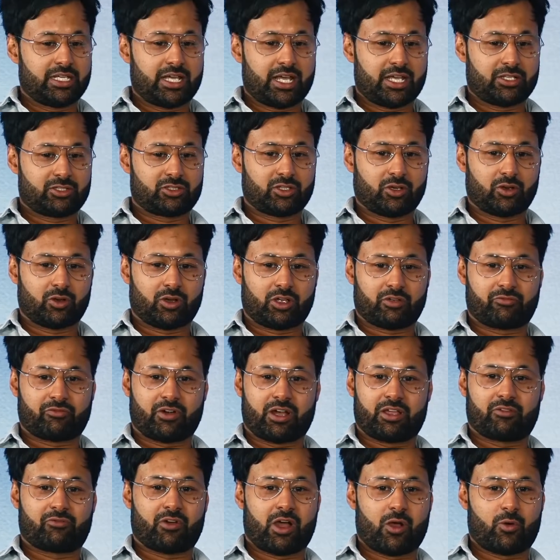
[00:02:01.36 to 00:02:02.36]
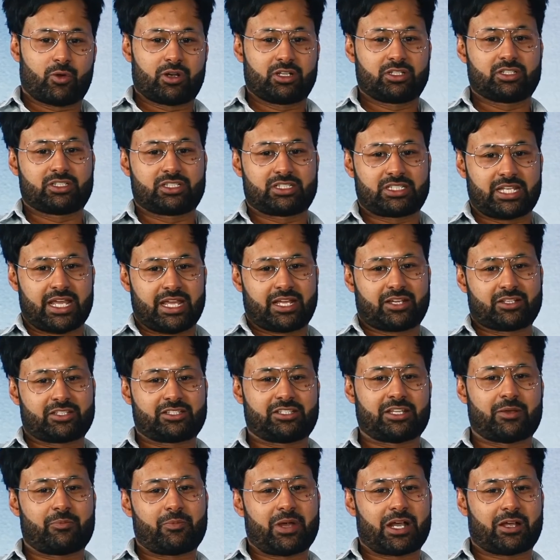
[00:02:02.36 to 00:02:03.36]
Yeah, so if I want to just take a
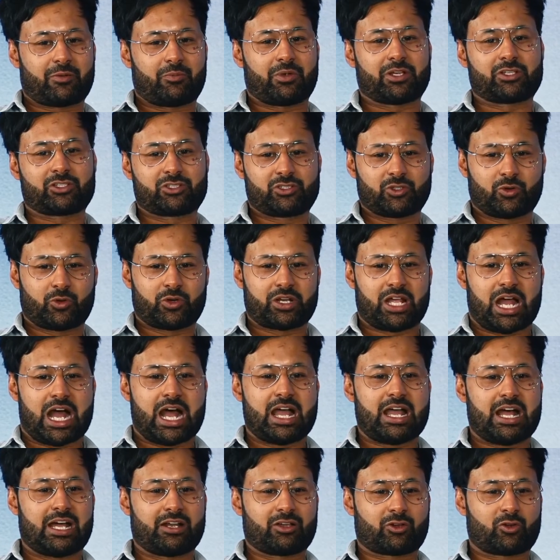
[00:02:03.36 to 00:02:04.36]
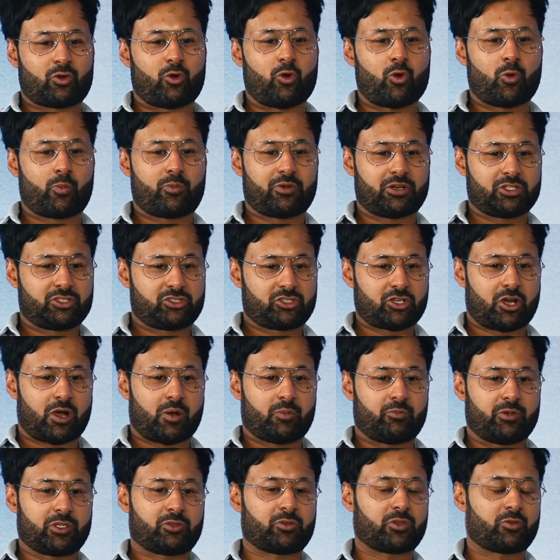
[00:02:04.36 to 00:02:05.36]
step back in my story, I had a corporate
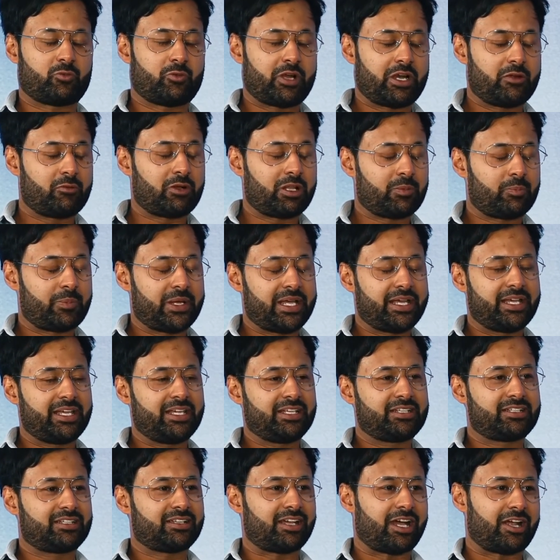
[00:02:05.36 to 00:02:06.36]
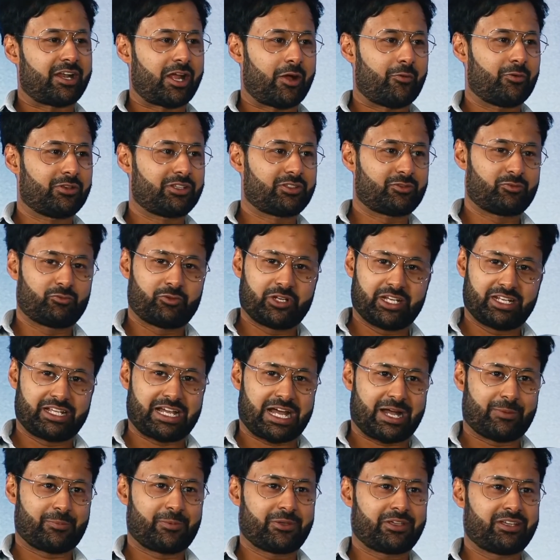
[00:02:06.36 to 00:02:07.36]
job which was very well paid and I was really
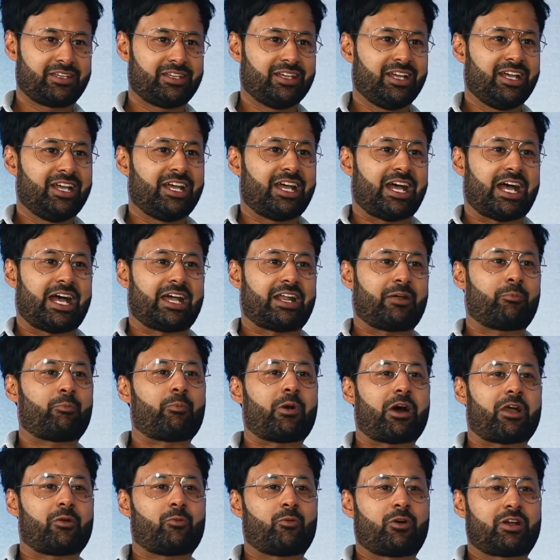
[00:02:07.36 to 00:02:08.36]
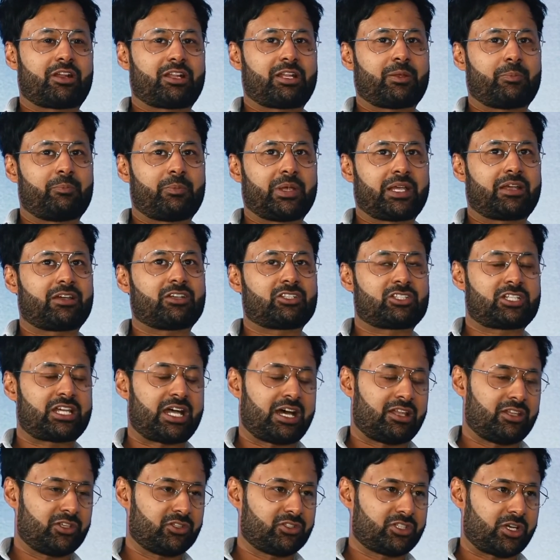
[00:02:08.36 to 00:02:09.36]
happy. But I wanted a bigger
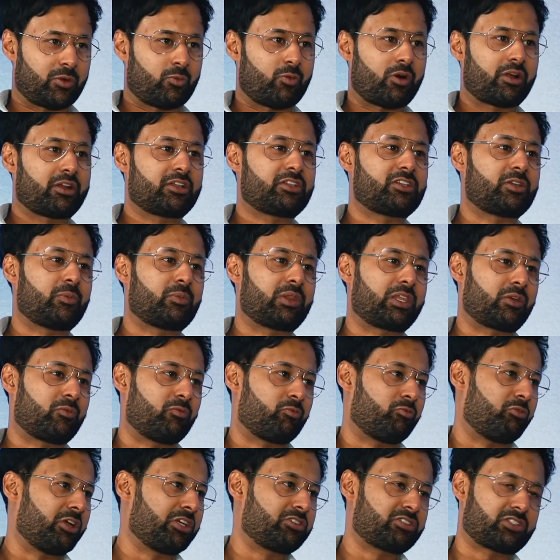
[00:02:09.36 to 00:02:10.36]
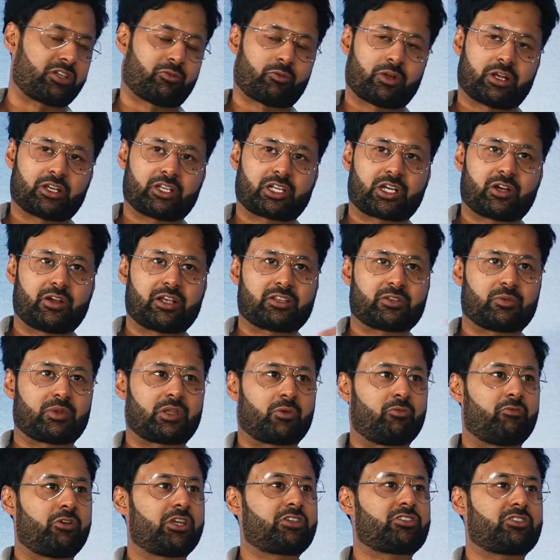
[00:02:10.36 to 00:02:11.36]
challenge. I wanted something vision. I wanted to create
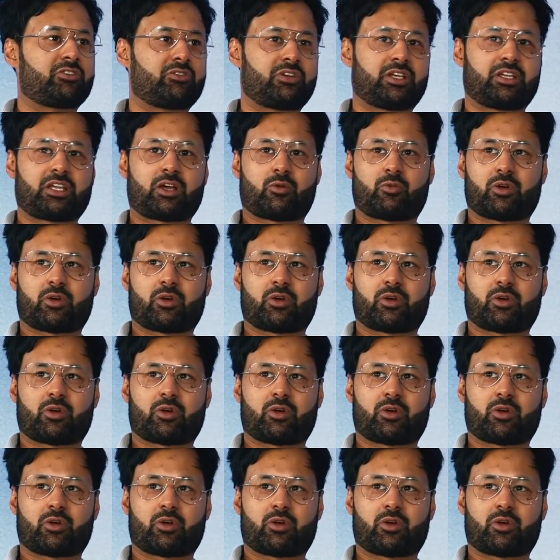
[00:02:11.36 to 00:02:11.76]
something visionary.